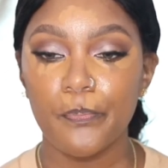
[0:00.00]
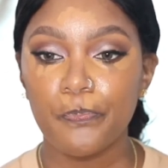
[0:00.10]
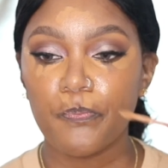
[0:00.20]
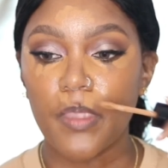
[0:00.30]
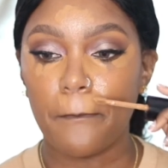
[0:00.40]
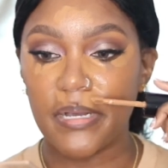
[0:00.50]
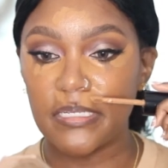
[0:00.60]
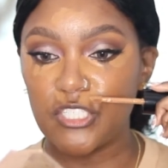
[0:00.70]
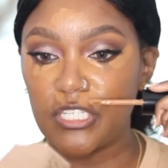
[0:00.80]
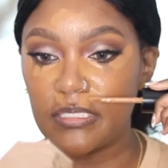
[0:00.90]
But
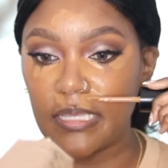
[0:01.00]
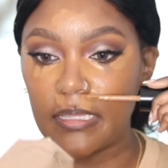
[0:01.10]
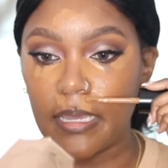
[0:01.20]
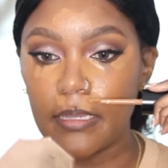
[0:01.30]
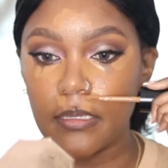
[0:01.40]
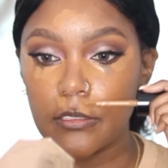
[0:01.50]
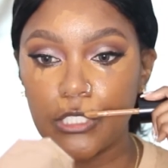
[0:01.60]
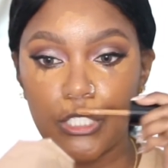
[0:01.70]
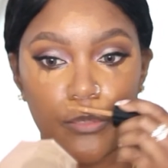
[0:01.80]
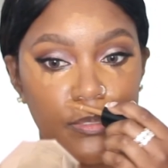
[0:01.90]
she said, like,
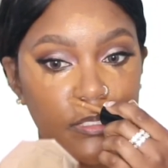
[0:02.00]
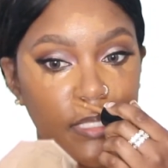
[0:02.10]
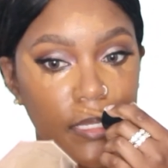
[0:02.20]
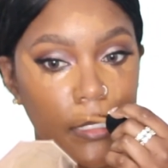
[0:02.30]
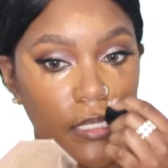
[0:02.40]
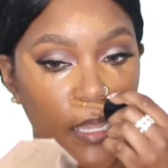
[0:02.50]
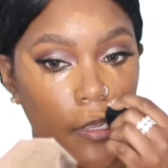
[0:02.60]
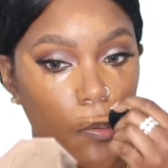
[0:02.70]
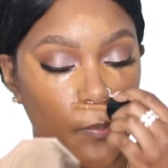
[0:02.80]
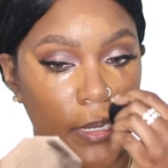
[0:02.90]
she was thinking like, oh
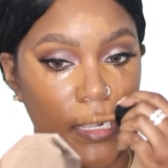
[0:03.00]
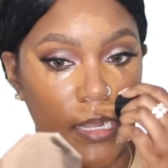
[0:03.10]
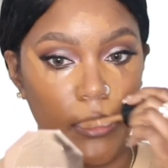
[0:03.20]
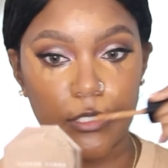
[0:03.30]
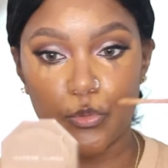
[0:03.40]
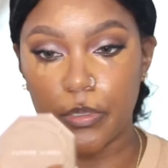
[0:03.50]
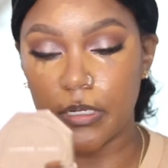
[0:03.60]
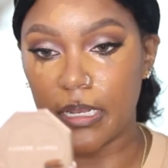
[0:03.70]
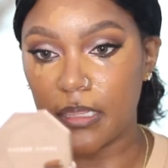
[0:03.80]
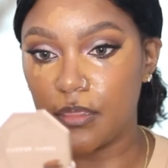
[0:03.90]
my gosh, what are they
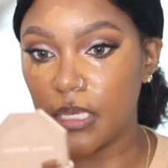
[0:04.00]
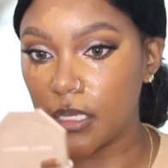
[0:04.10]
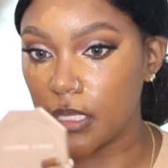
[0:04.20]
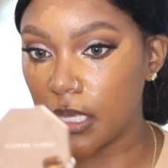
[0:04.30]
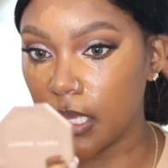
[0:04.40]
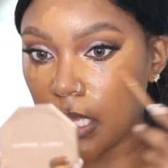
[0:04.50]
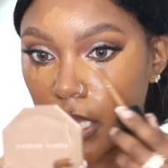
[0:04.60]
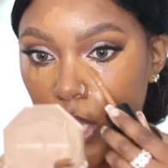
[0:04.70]
thinking?